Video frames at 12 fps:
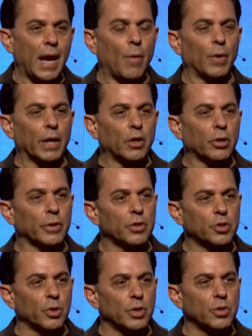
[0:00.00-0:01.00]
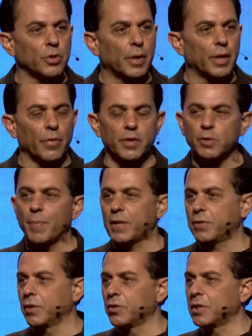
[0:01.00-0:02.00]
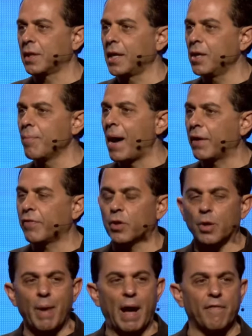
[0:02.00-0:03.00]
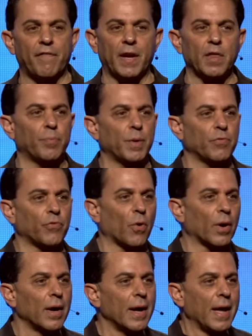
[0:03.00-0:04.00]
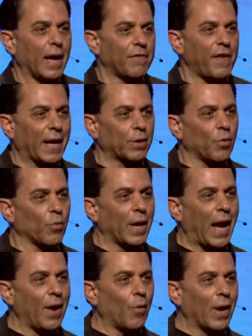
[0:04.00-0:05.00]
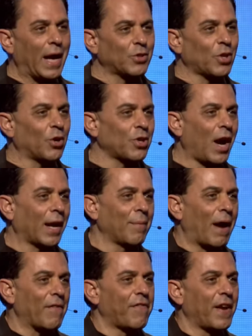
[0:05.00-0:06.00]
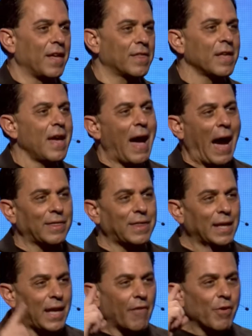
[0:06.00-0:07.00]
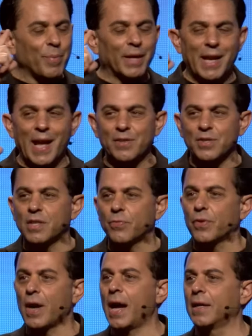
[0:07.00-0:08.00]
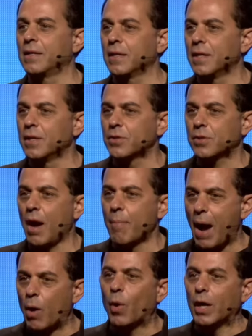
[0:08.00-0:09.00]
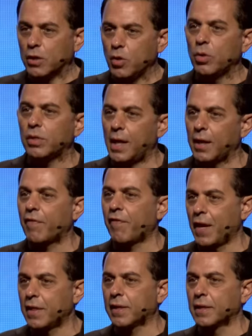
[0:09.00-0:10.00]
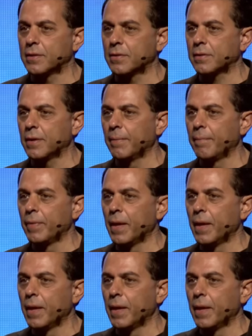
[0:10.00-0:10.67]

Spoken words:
And I want to encourage you, as you hear this message today, you might have heard about faith before. In fact, when I start talking about faith, I think everybody has different ideas about what you think faith is.